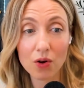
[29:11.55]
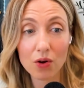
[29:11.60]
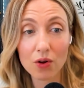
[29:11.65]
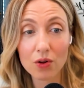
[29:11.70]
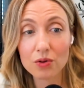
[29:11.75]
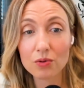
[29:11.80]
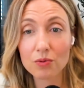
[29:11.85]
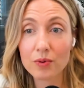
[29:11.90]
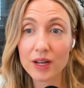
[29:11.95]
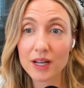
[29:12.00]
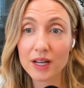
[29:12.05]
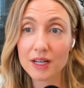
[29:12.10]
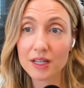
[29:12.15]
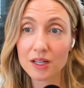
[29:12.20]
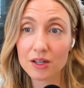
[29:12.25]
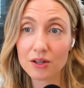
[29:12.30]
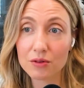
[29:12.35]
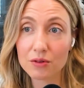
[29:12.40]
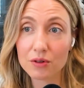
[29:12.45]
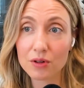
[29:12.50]
all the way
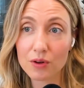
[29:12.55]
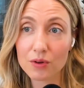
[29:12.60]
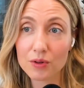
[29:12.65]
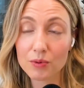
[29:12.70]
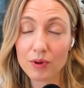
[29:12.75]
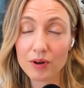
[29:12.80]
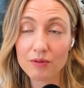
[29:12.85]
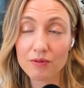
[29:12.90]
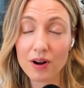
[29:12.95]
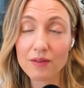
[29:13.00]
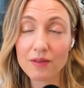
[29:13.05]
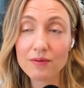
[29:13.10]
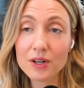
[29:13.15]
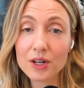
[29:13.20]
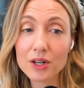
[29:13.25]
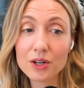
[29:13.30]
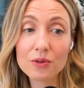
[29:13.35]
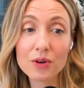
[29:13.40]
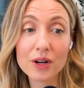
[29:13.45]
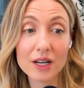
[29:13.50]
to close one
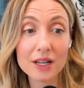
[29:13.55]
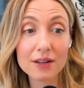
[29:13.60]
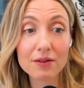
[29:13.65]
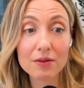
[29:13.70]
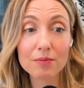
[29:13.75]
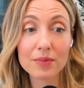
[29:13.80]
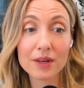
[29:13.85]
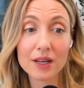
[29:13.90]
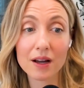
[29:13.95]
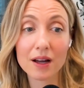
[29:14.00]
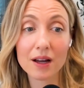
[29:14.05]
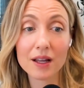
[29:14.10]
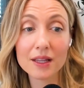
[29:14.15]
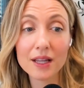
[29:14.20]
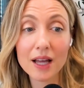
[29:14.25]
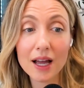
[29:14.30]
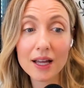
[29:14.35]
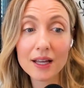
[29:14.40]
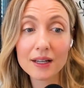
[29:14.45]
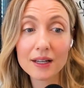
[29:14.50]
revenue and even beyond
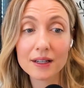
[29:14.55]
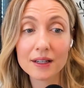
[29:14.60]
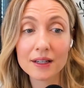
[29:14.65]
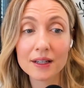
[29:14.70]
that,